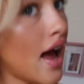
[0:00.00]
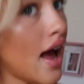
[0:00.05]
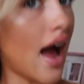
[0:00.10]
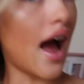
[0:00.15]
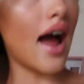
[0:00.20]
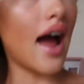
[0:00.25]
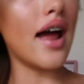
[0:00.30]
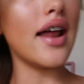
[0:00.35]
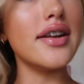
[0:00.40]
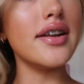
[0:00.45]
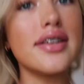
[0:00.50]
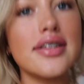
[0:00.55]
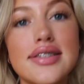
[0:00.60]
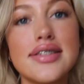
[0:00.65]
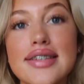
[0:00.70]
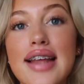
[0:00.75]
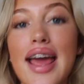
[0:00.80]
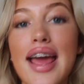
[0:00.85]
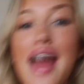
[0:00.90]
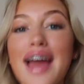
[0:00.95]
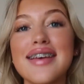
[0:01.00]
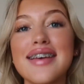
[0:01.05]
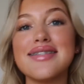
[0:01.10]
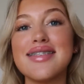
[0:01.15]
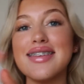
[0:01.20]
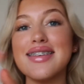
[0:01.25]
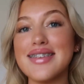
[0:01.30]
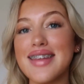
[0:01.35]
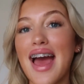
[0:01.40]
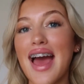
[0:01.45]
And today is
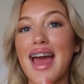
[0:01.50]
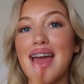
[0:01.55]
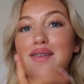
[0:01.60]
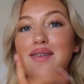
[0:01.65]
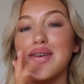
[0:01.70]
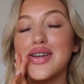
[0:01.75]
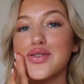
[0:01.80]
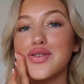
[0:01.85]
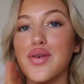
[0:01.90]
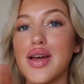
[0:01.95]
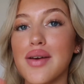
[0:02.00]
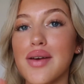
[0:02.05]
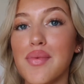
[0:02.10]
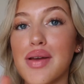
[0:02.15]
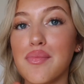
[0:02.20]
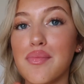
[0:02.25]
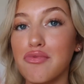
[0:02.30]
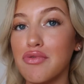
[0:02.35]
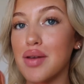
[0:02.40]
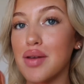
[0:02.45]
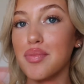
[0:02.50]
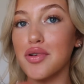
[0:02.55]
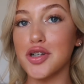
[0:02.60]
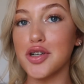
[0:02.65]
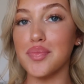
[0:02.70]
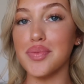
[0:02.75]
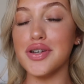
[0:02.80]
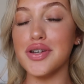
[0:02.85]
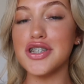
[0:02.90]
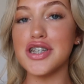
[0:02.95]
the day which we
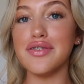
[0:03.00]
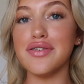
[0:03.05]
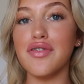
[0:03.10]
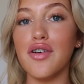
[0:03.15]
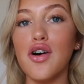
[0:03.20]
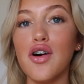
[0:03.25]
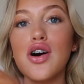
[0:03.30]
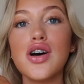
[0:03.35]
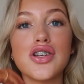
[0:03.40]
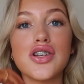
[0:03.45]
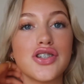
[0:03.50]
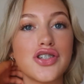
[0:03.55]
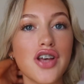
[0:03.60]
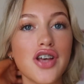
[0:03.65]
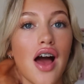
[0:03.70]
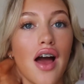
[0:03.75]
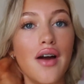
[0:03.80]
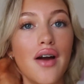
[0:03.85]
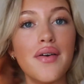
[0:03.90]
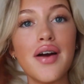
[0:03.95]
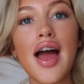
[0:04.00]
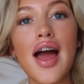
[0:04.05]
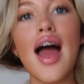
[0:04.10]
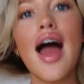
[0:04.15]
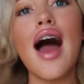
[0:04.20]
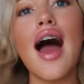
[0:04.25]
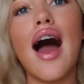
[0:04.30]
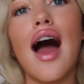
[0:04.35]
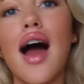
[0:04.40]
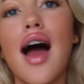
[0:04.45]
rebooked Bougie for, so
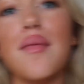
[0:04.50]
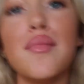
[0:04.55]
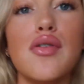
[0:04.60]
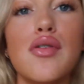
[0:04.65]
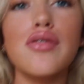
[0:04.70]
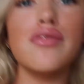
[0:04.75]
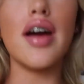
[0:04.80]
I'm all